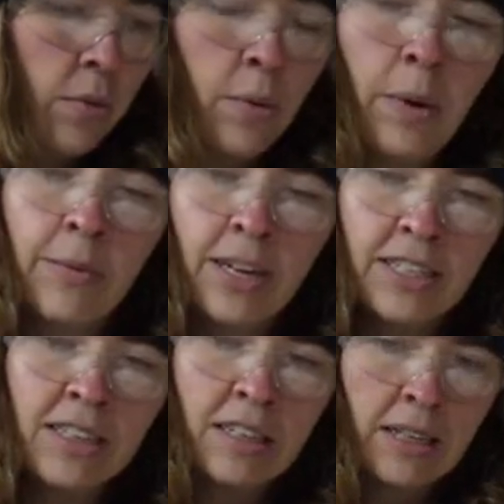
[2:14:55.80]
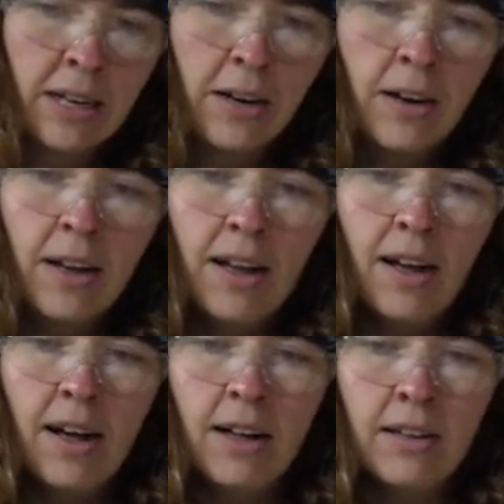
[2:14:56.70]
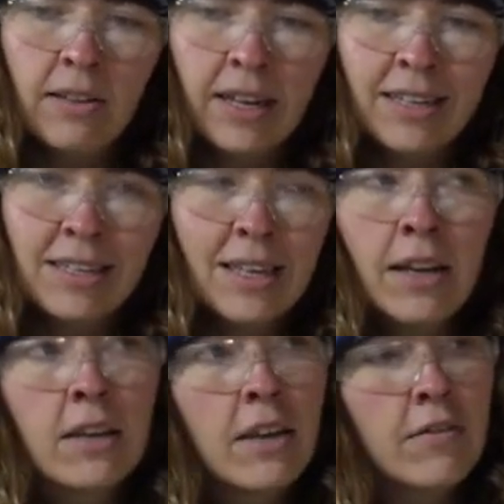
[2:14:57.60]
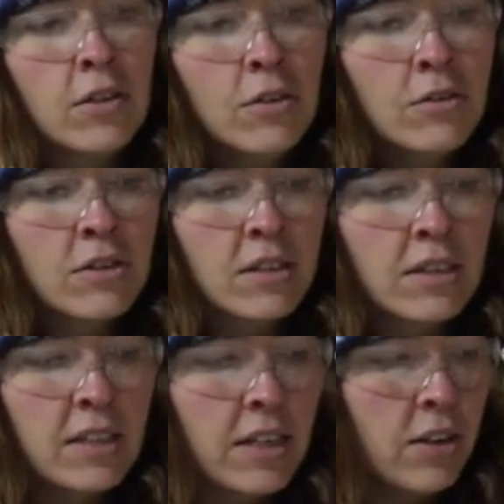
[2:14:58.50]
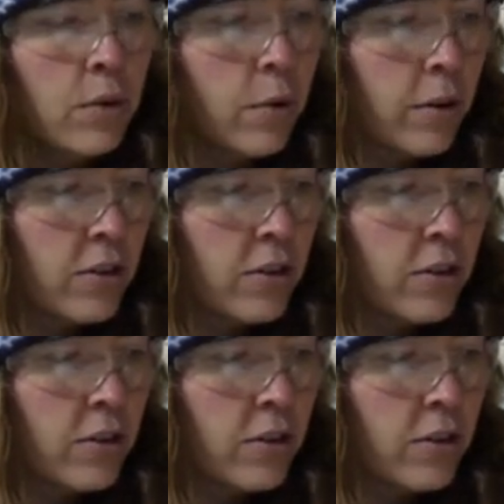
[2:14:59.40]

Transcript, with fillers: the one where I did the clear, uh, like I said, if you use clear or